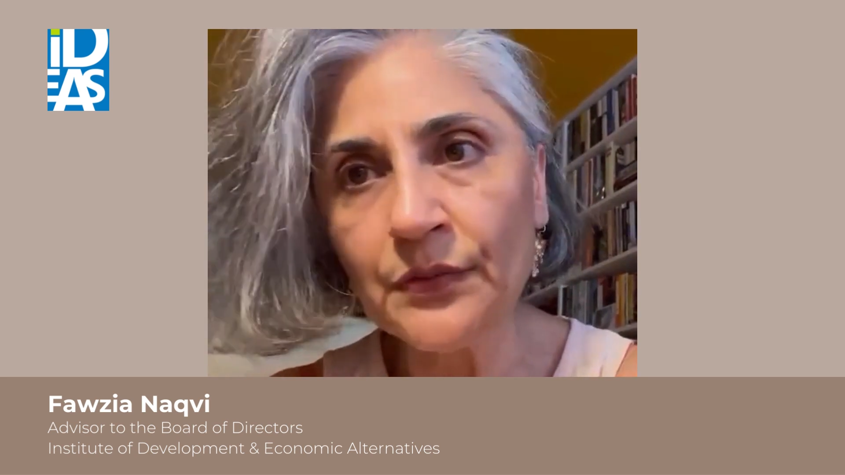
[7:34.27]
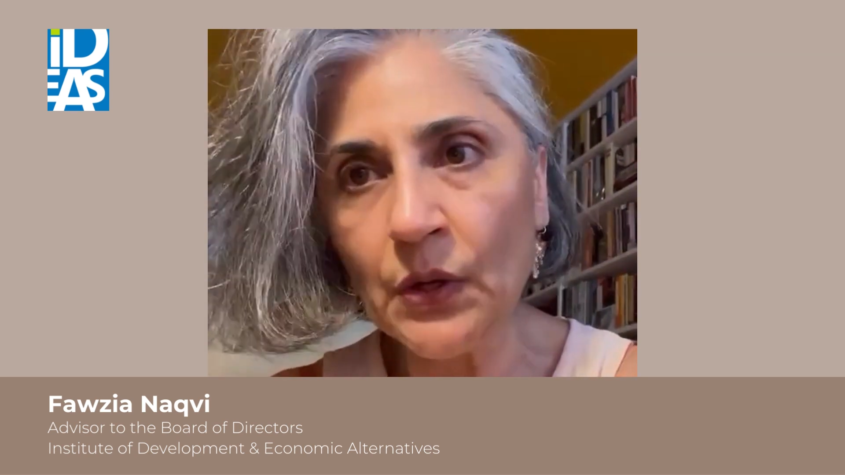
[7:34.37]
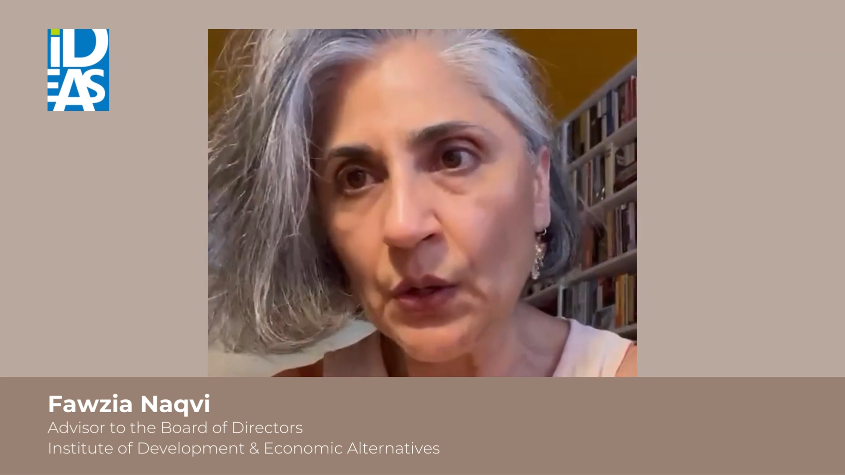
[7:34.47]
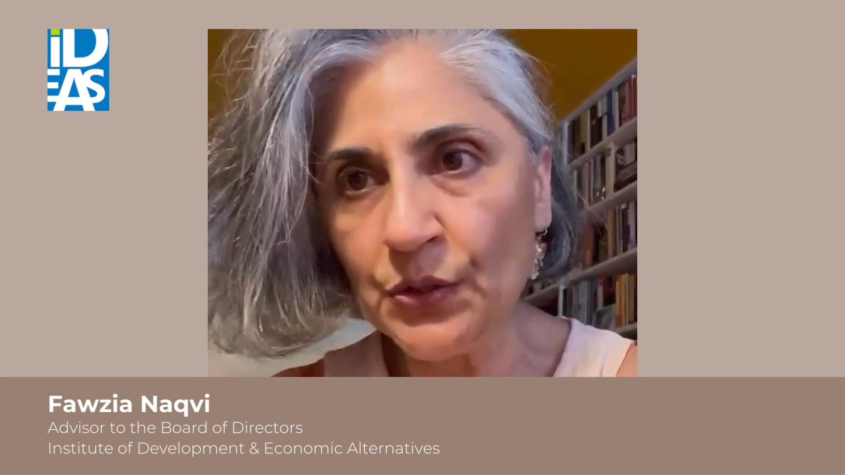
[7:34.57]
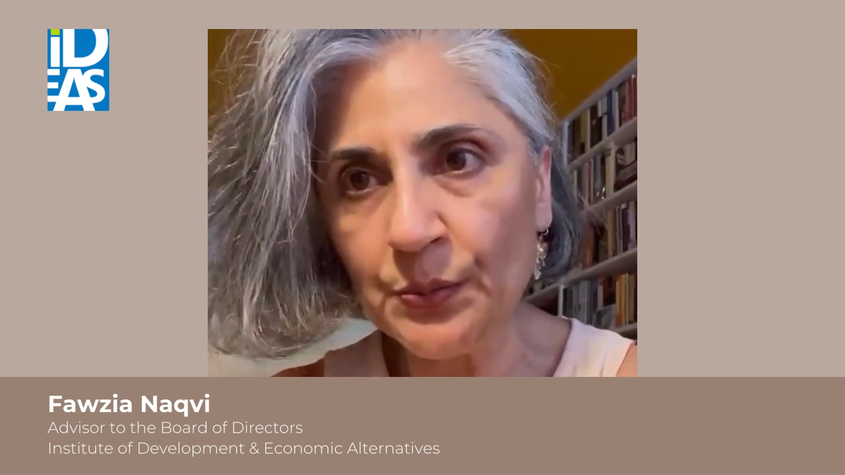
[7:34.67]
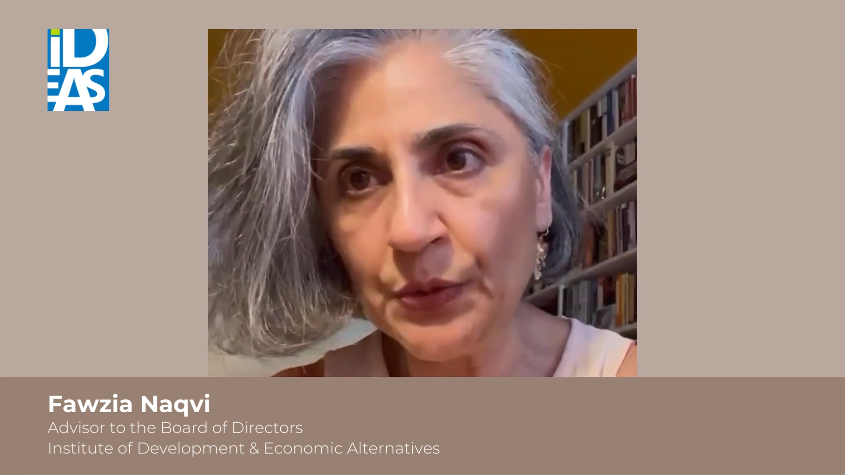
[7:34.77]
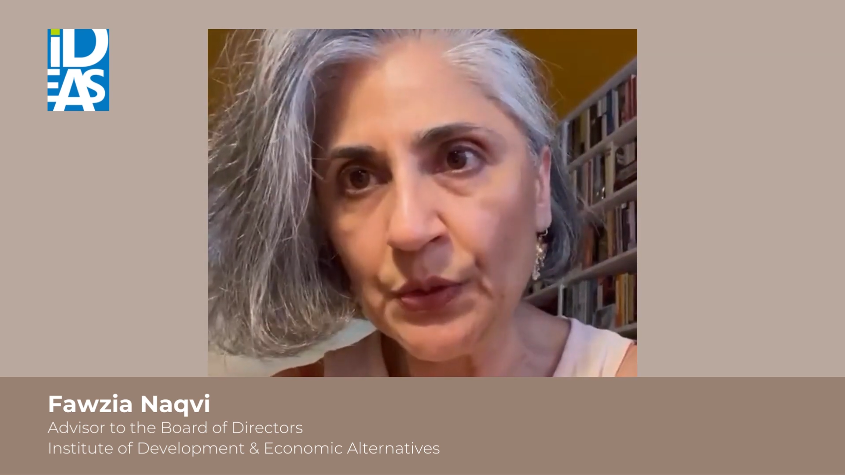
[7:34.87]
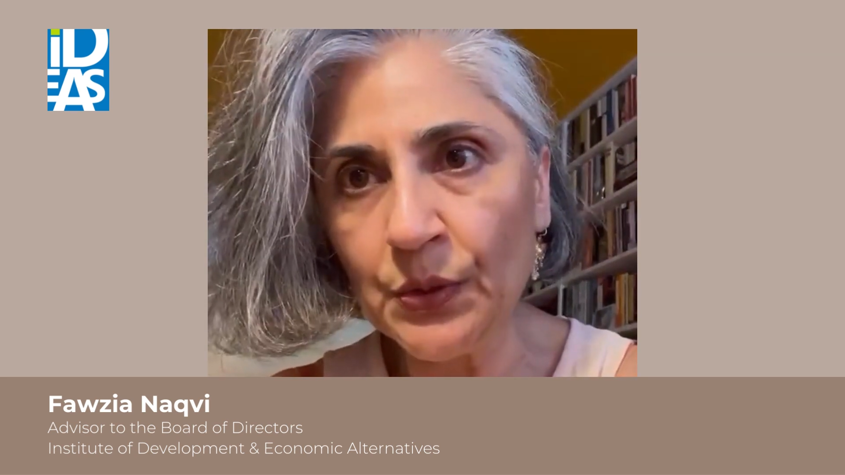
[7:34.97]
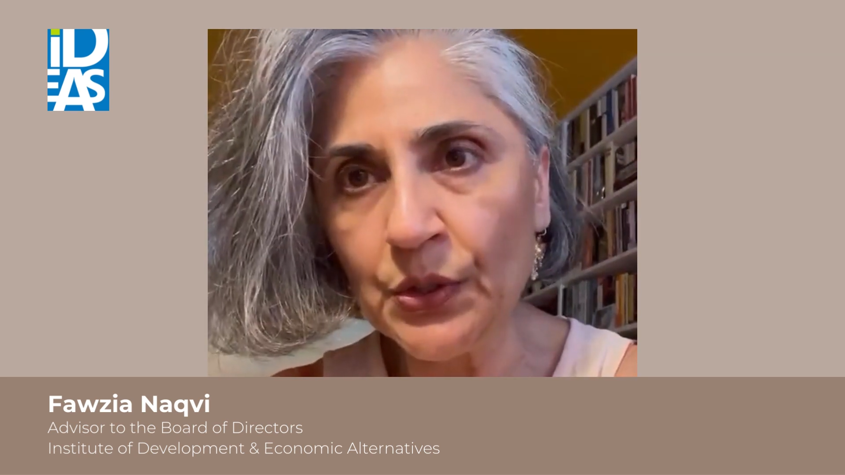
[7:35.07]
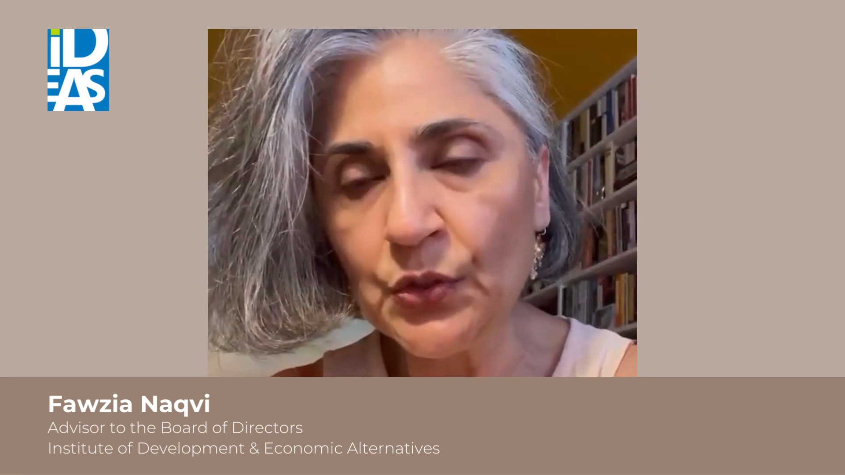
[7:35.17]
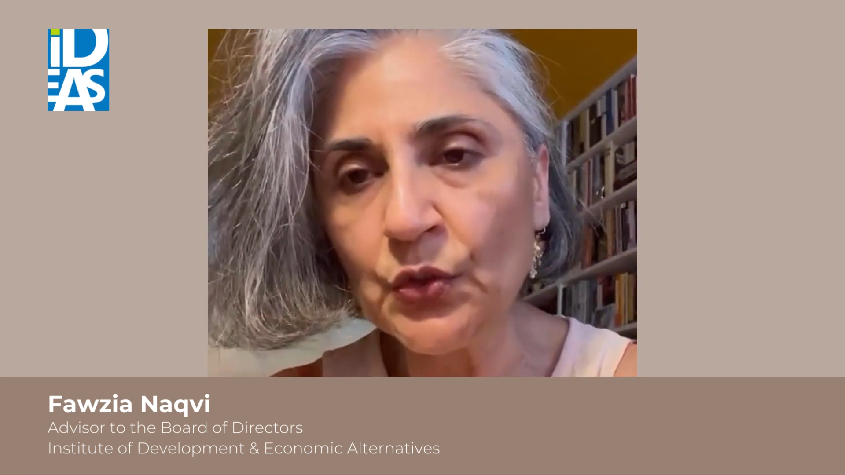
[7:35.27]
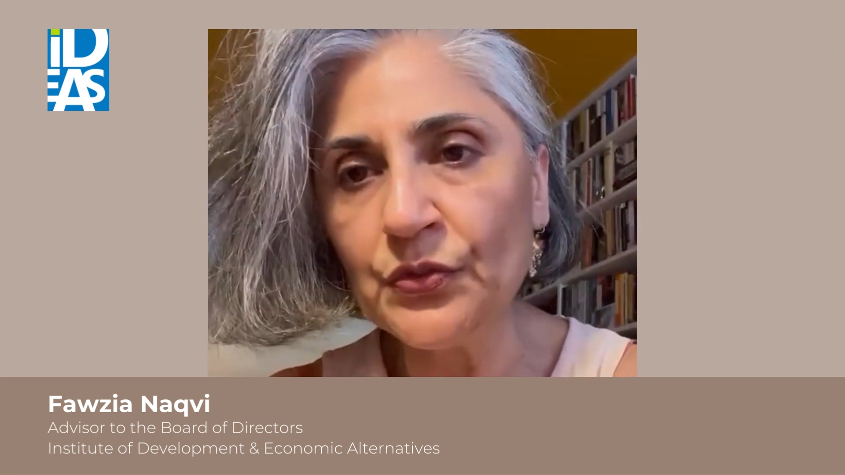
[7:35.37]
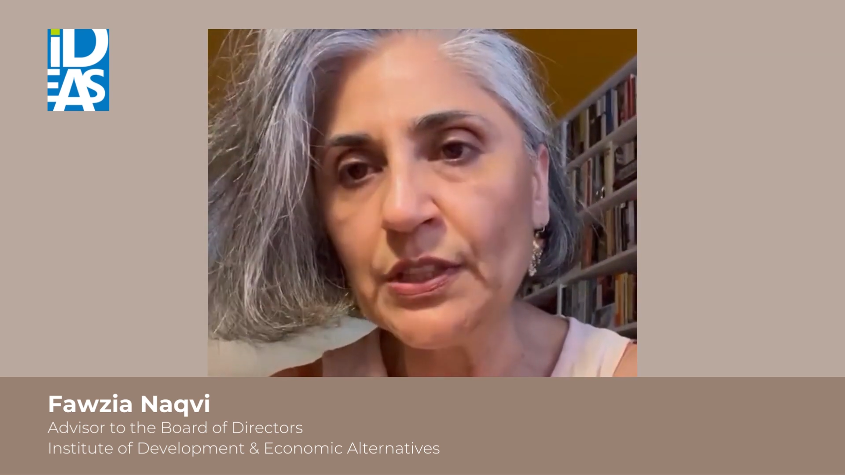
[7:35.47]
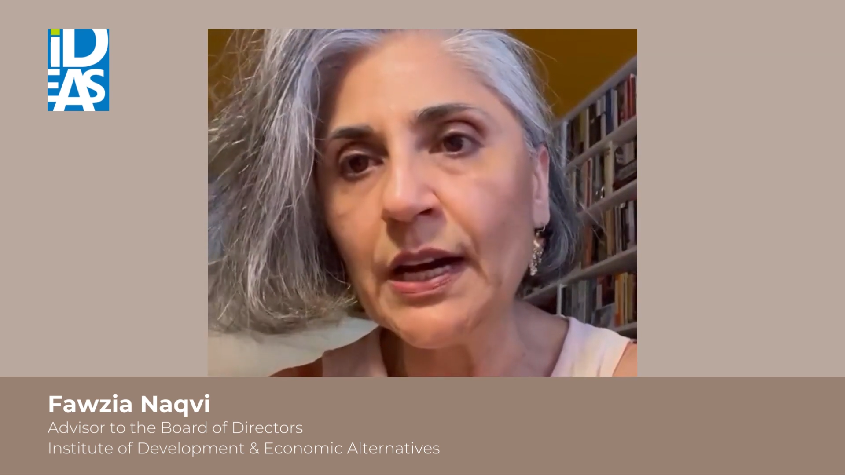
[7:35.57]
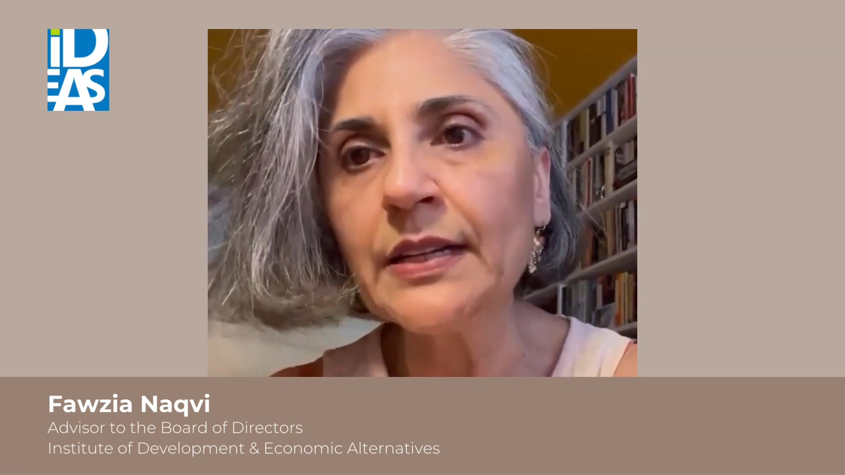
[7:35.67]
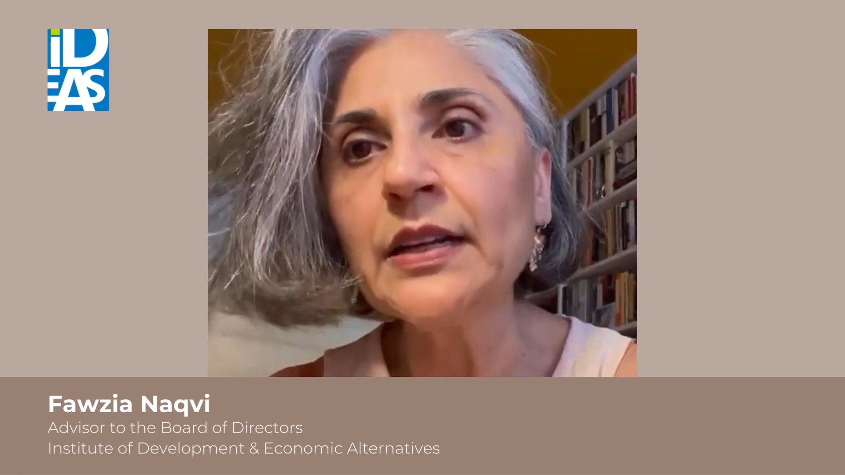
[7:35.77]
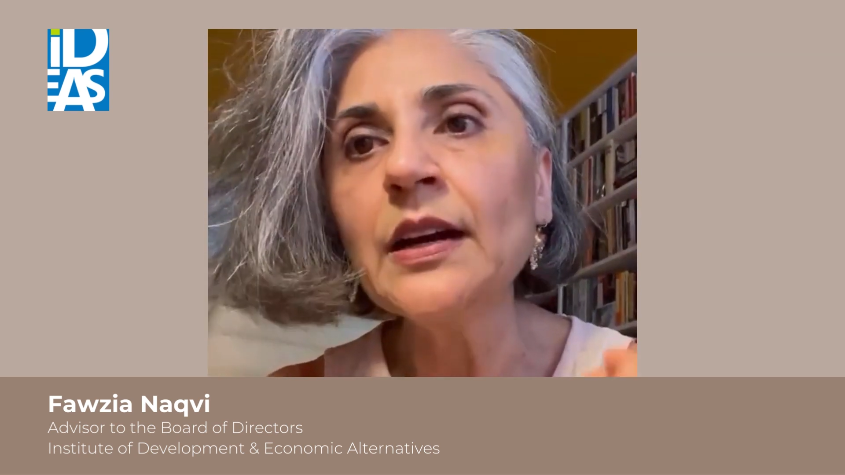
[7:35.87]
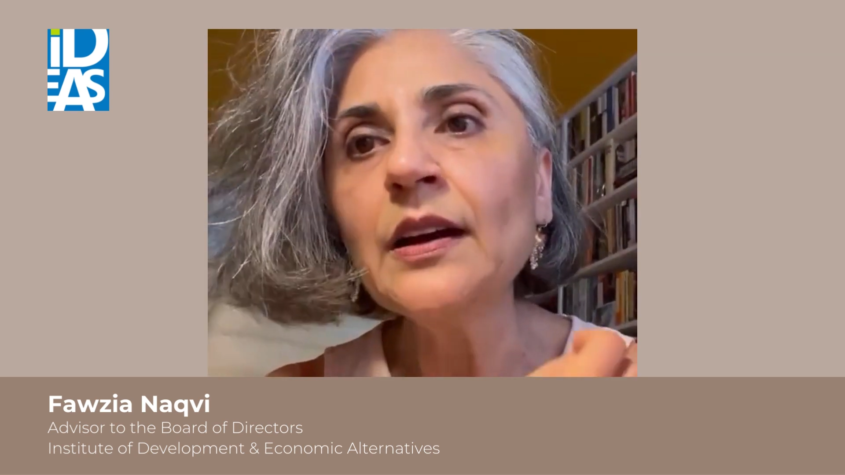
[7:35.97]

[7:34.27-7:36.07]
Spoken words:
of the entrepreneurs who've done